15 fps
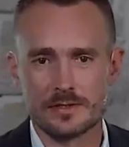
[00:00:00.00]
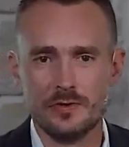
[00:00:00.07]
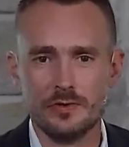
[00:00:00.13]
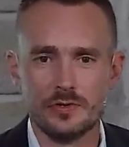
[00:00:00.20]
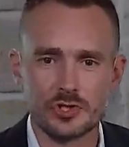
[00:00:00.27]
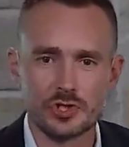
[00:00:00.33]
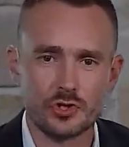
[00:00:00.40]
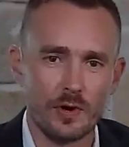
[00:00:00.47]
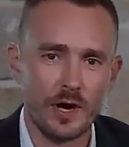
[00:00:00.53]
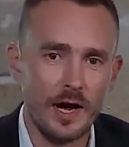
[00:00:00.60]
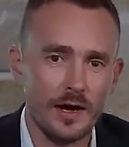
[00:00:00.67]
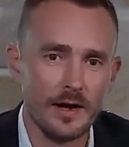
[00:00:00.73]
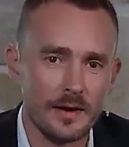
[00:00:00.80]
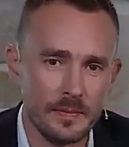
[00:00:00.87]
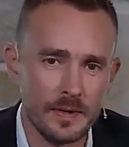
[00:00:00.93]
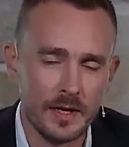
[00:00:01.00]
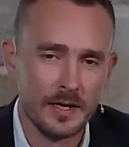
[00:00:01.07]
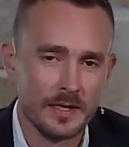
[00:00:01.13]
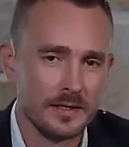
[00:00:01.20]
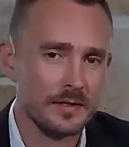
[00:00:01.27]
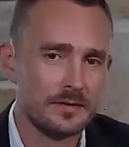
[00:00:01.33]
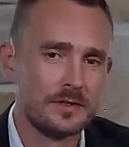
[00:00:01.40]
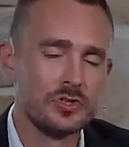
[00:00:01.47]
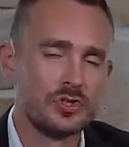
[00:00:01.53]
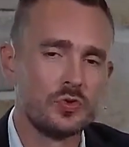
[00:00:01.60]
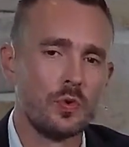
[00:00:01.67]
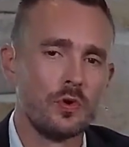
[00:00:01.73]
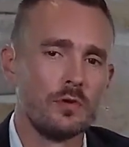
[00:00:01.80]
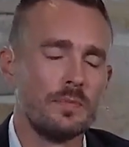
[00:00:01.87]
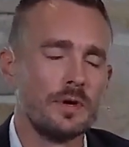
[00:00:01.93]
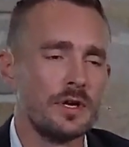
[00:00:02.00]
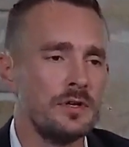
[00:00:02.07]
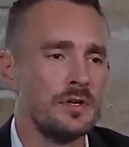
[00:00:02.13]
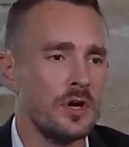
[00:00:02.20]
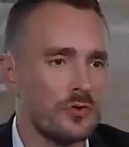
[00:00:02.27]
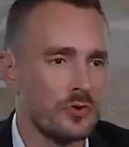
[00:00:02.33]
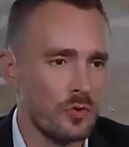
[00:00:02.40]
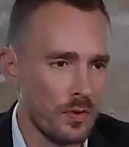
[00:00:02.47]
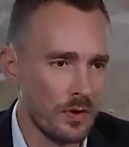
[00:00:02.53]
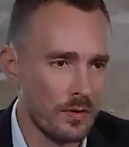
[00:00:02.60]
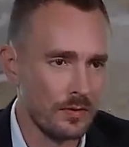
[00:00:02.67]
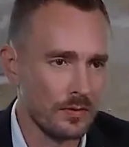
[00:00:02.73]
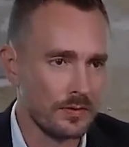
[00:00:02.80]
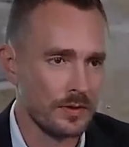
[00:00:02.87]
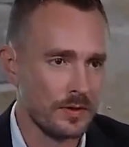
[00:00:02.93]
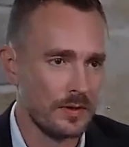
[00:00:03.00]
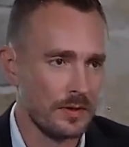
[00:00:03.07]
to describe not this world, but another world.